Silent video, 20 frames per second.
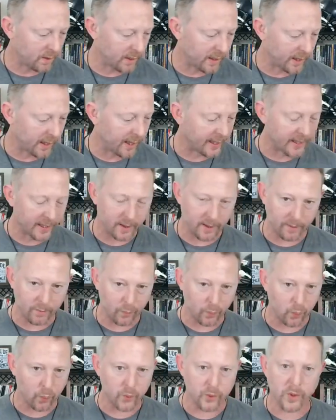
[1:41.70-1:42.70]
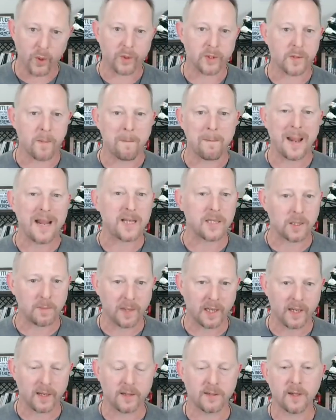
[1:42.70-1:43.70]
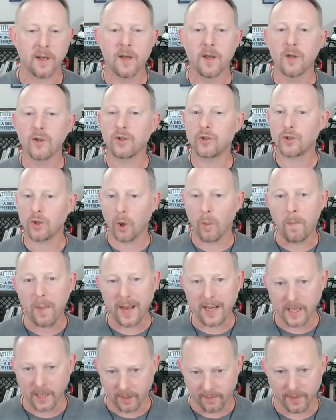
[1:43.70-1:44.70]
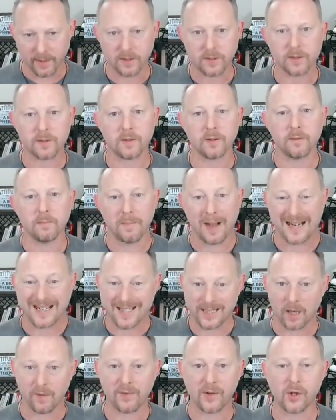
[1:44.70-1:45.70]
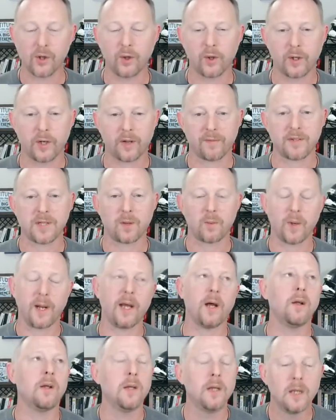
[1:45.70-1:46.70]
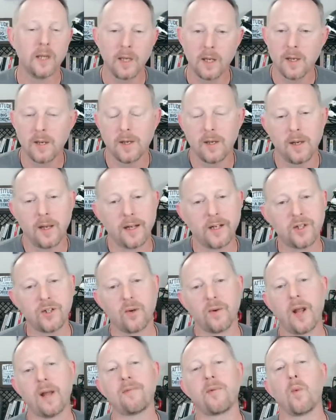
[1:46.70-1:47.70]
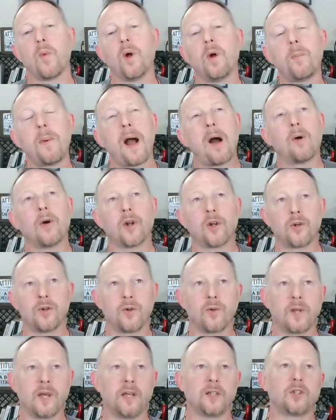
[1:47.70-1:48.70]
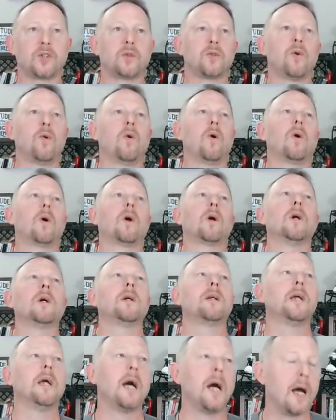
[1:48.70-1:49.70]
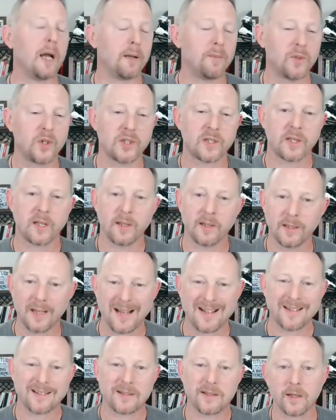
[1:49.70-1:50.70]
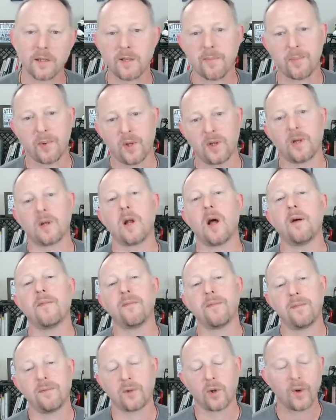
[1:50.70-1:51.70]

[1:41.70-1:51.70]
And it is amazing because so many of us, myself included, have said, well, I just don't have the willpower to do this. Or, God, I'm just not disciplined enough.